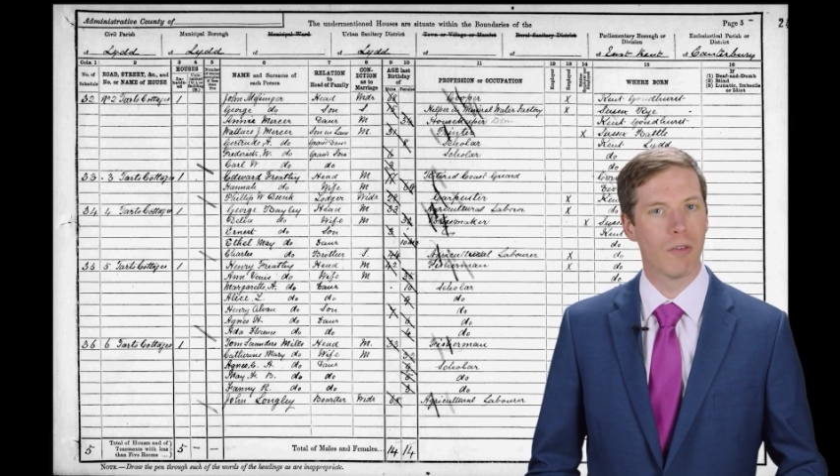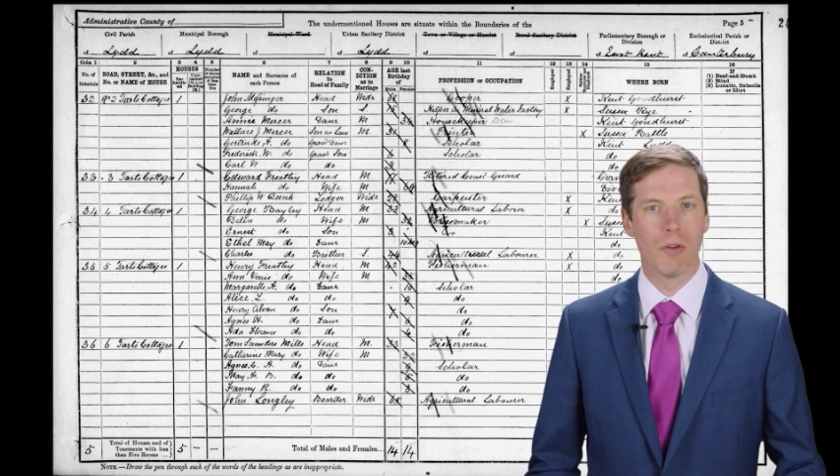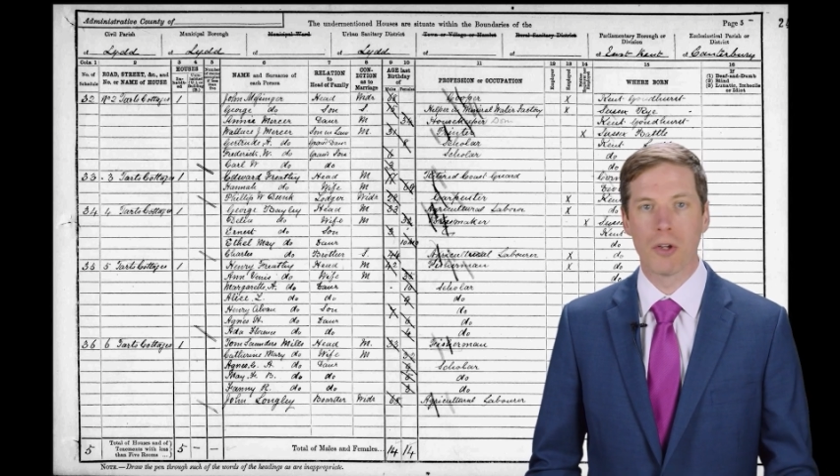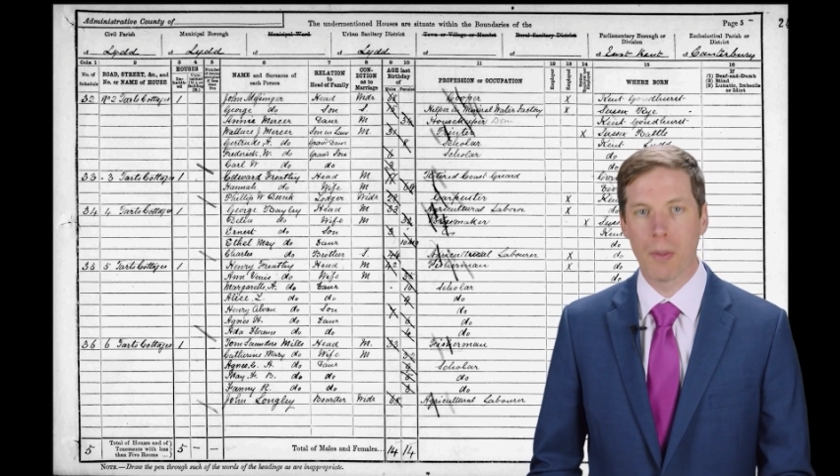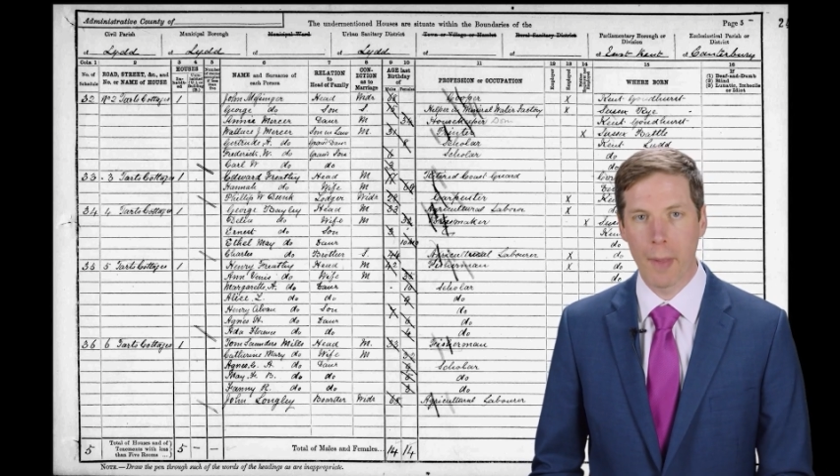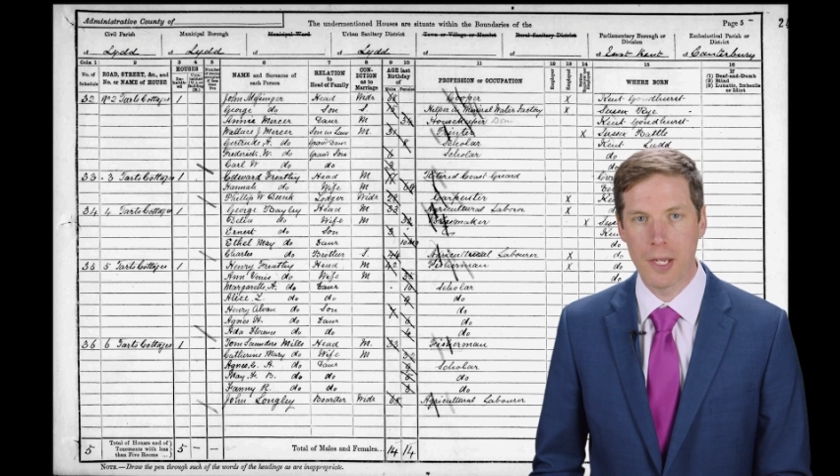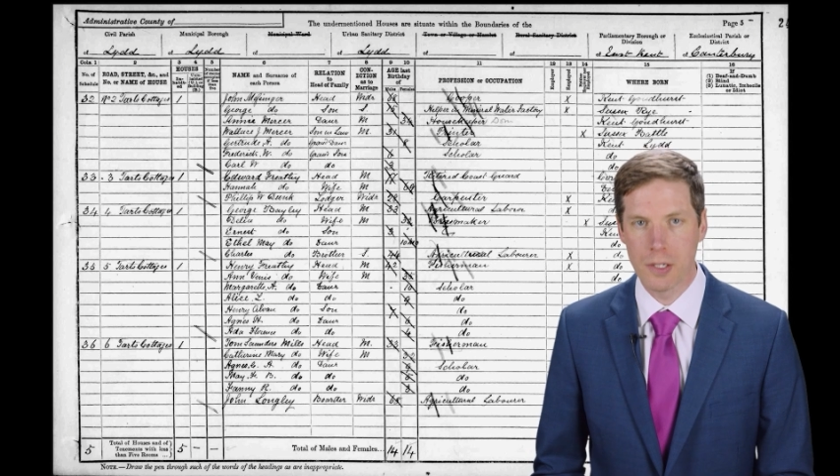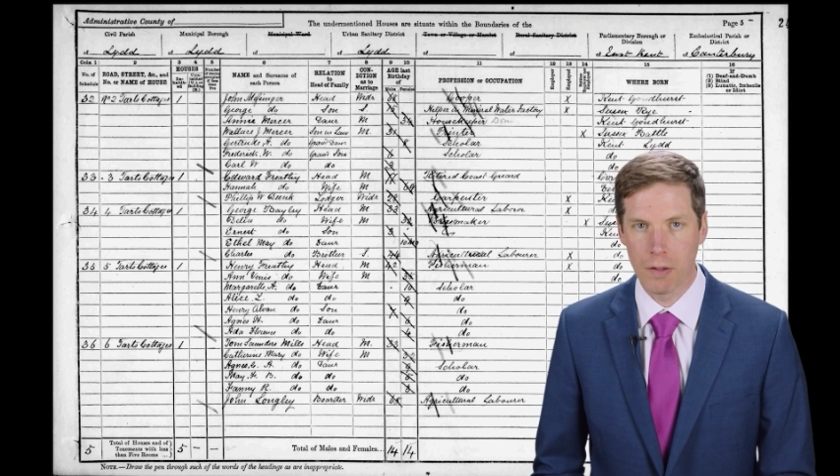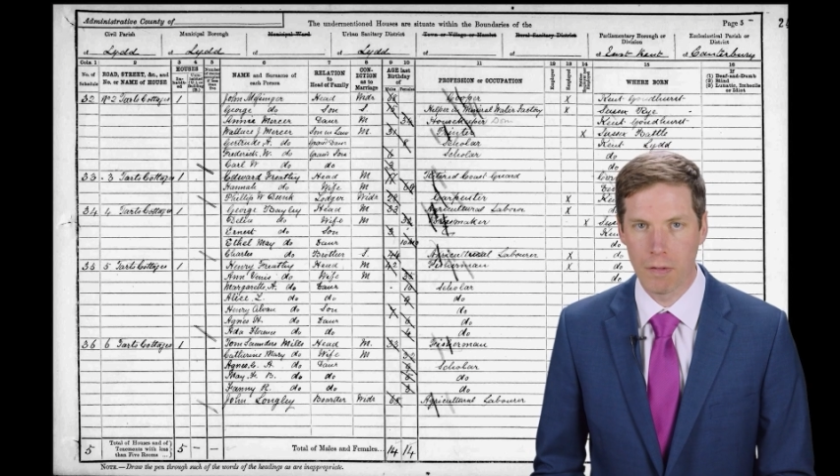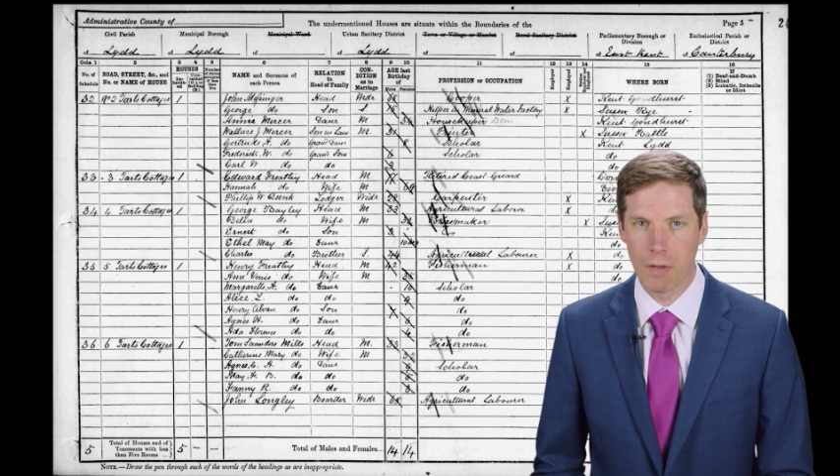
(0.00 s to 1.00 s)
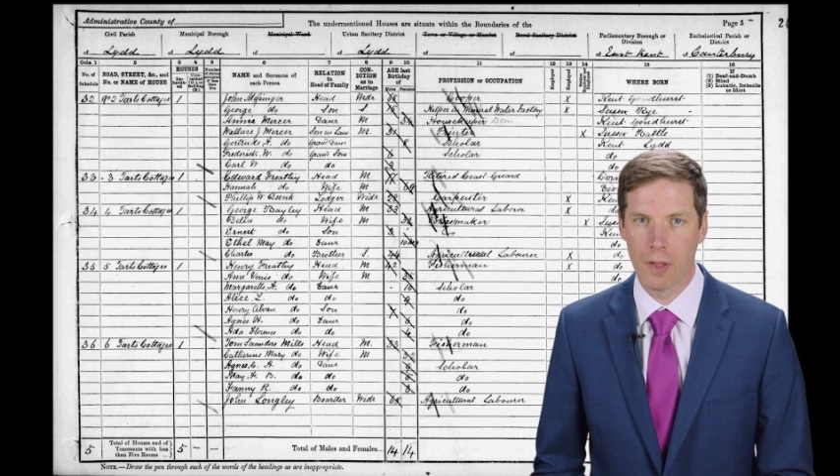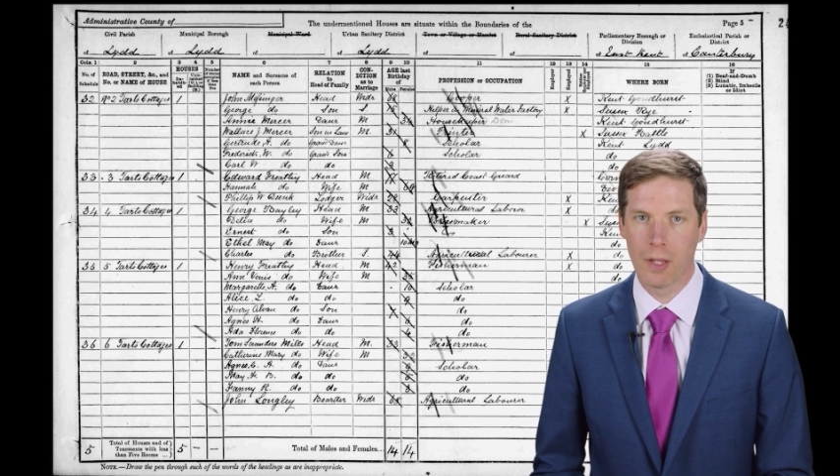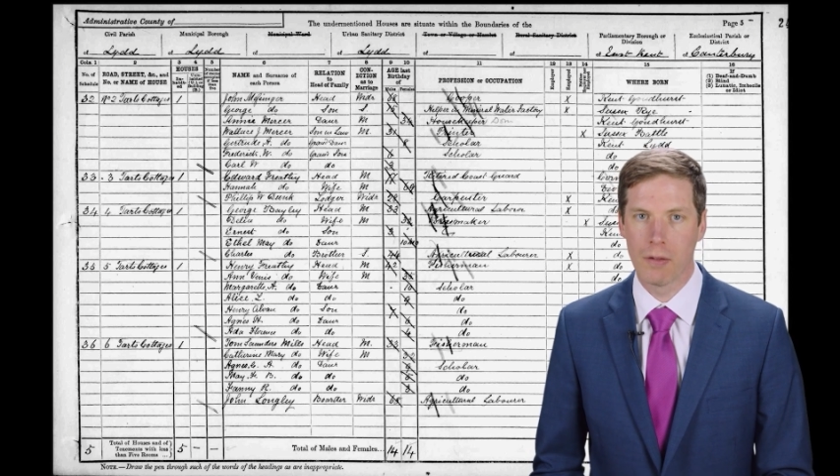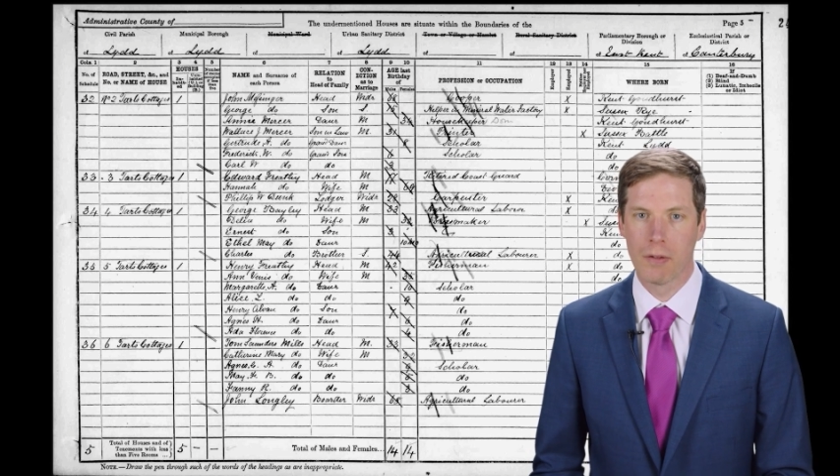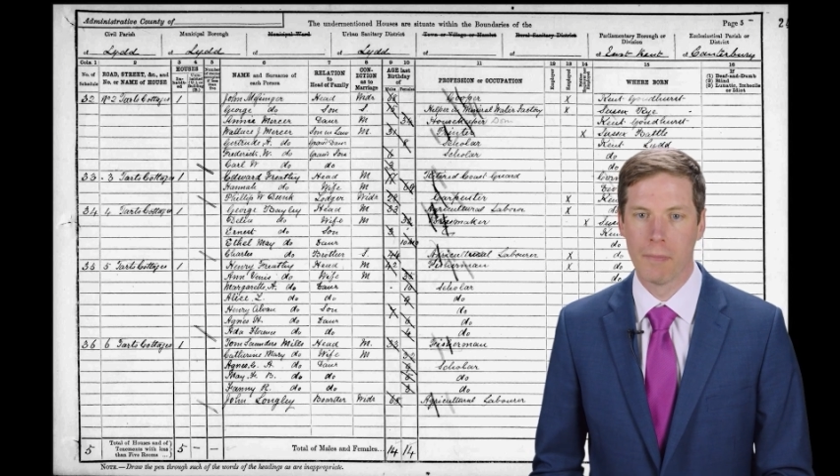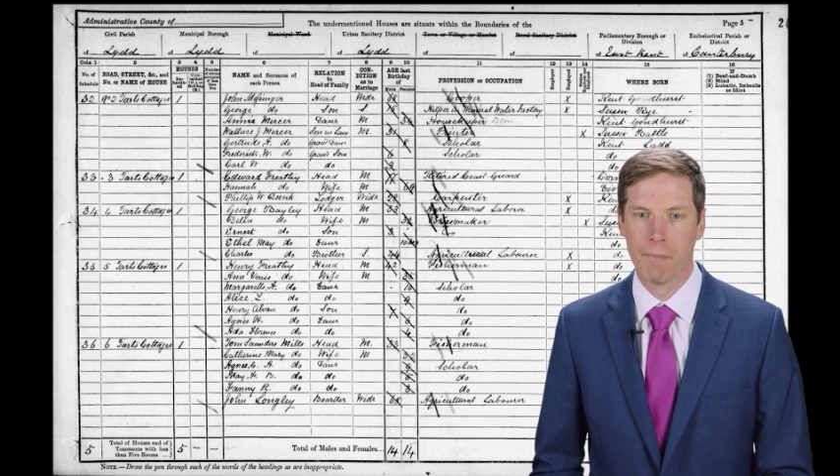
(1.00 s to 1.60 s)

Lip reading: and occupations and things.